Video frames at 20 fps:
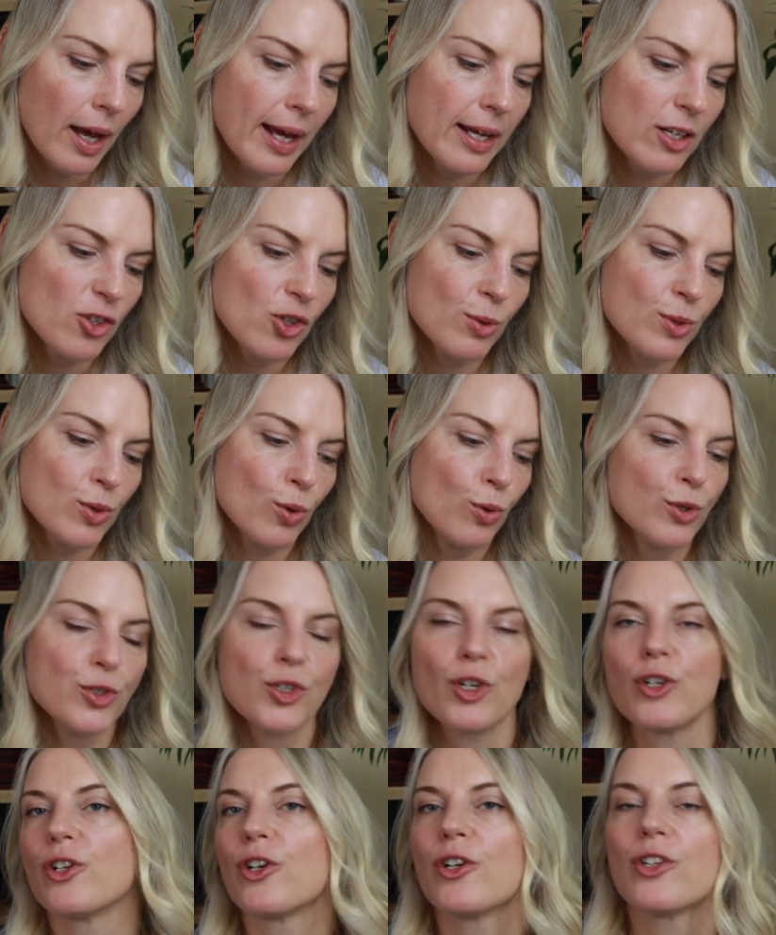And she was
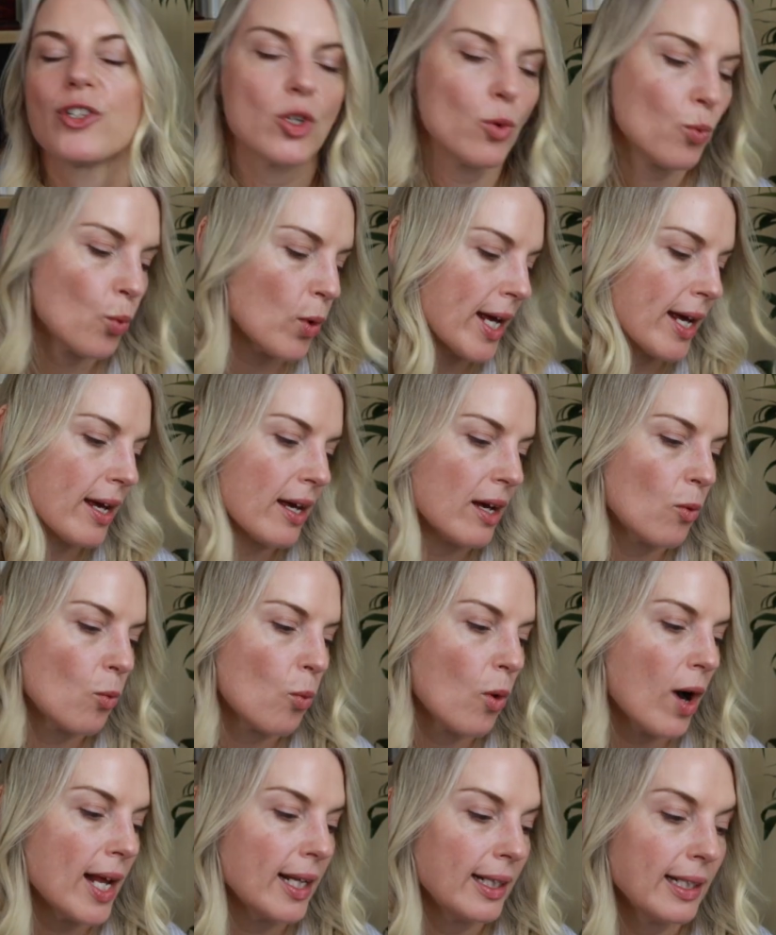also known to wear
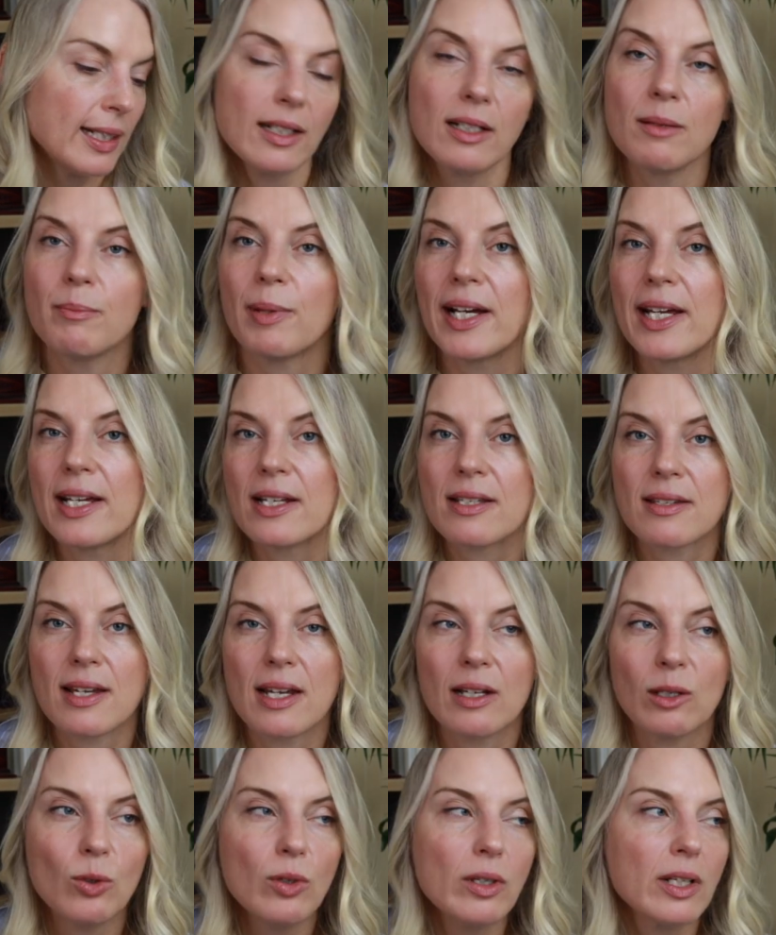White Linen by
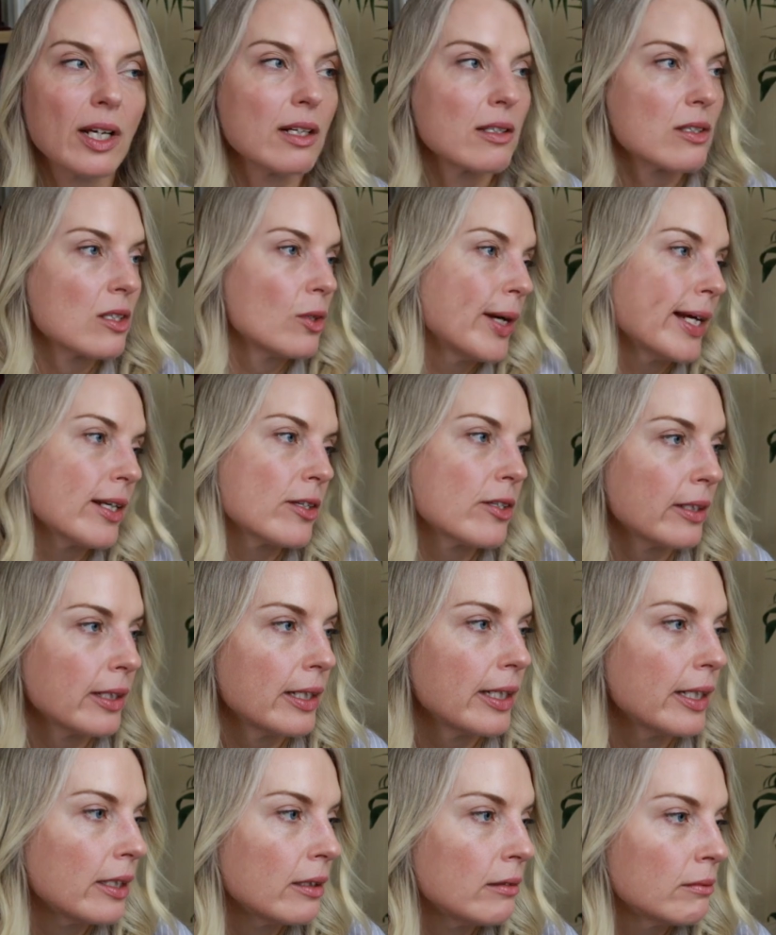Estee Lauder. So
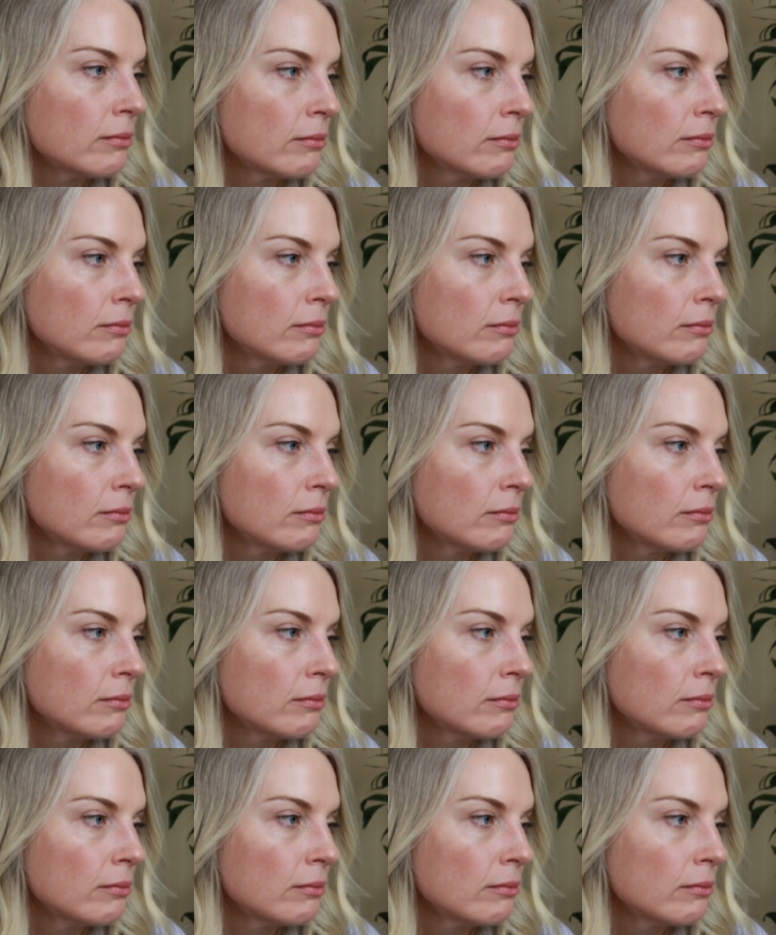actually,